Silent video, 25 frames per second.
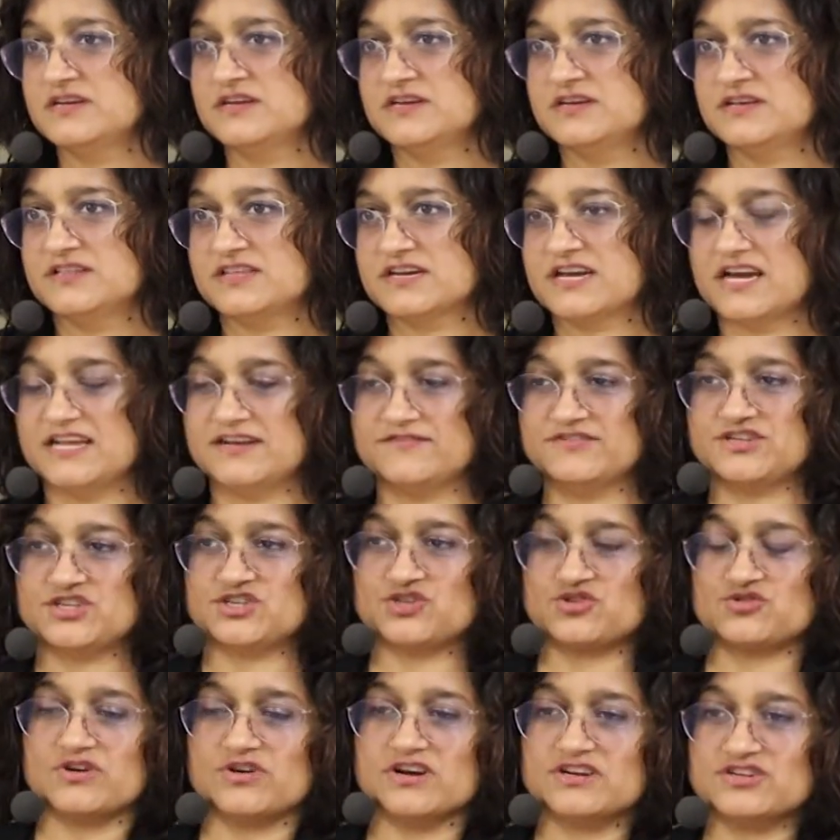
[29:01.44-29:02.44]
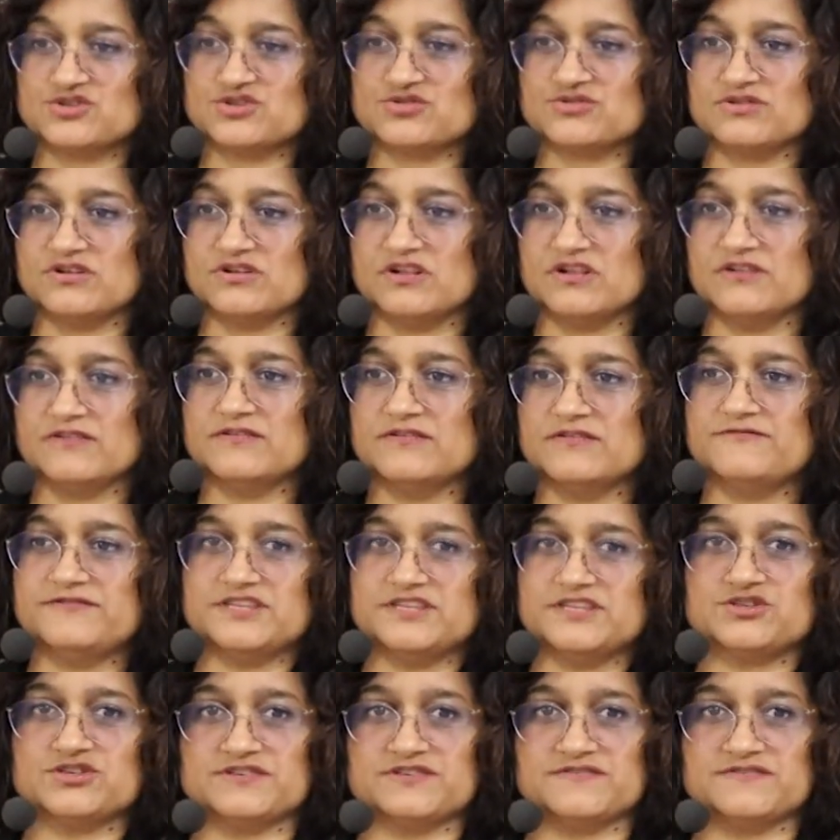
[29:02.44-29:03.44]
kind of structural
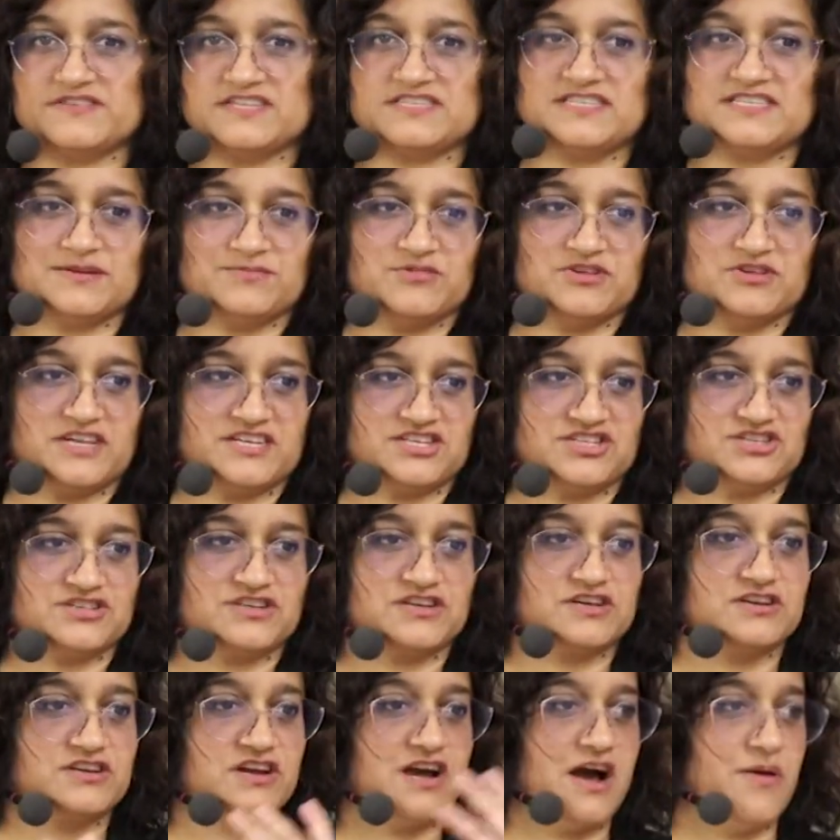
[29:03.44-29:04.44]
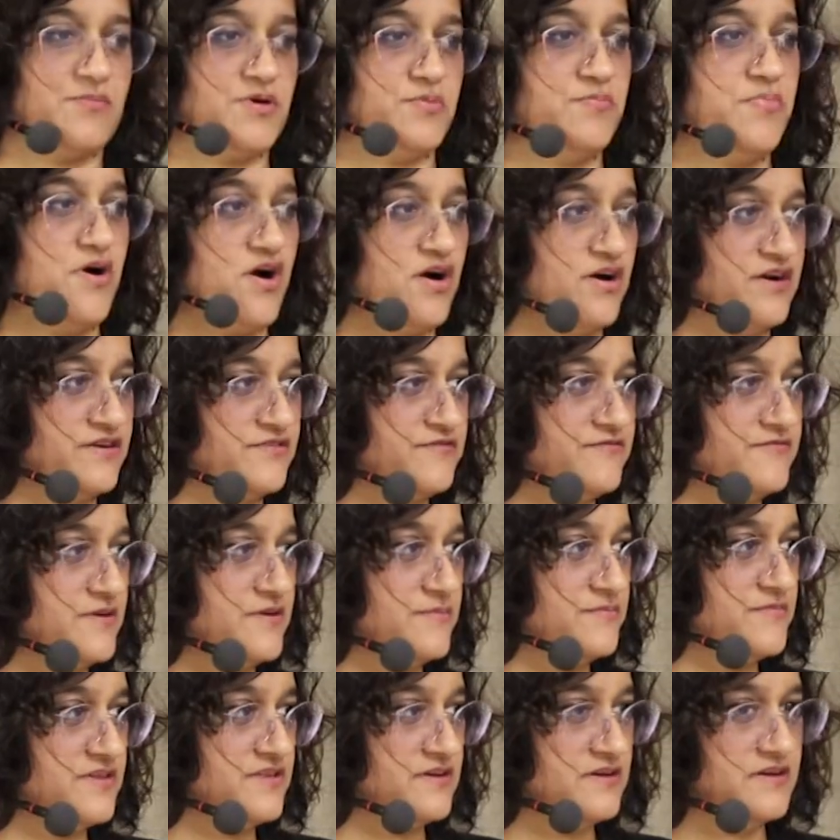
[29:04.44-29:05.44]
features of the simulation could come apart from
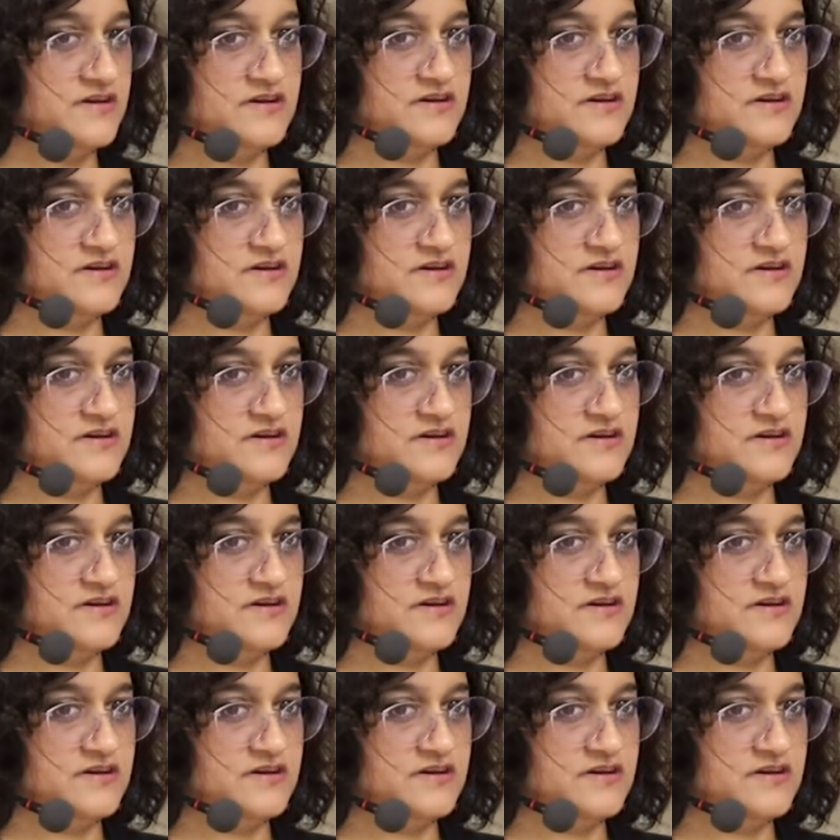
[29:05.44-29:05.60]
the